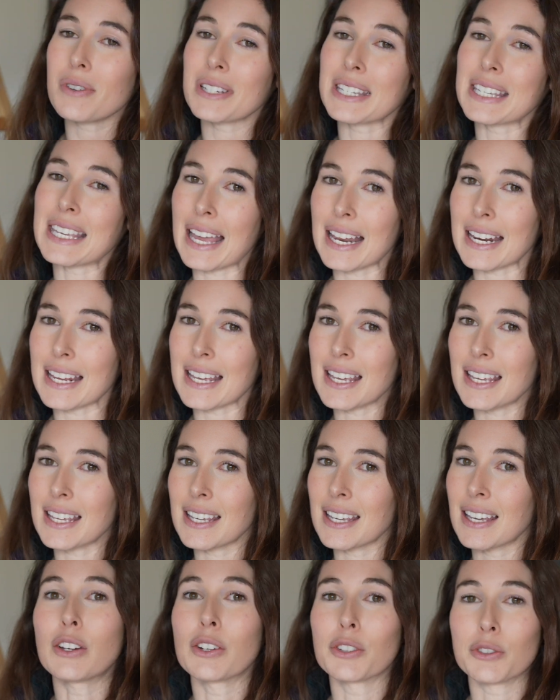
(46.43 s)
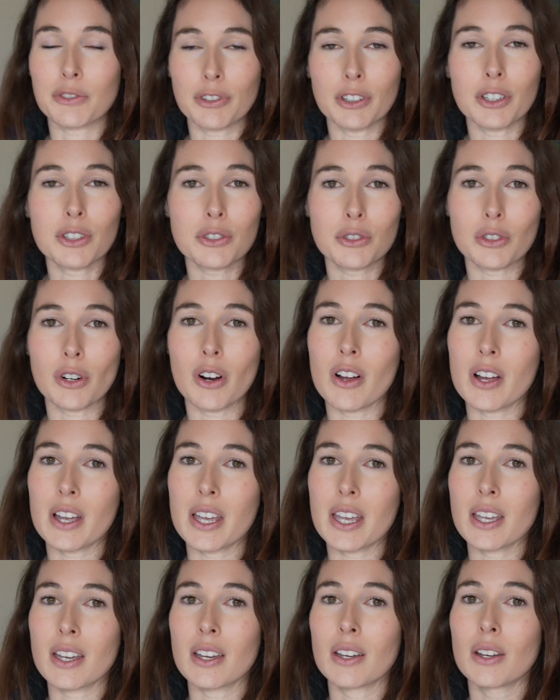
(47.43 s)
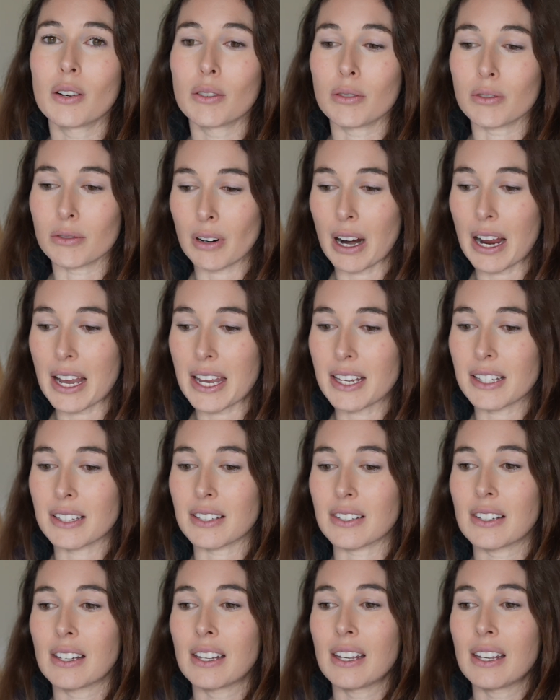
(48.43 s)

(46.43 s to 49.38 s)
Getting your first drawing right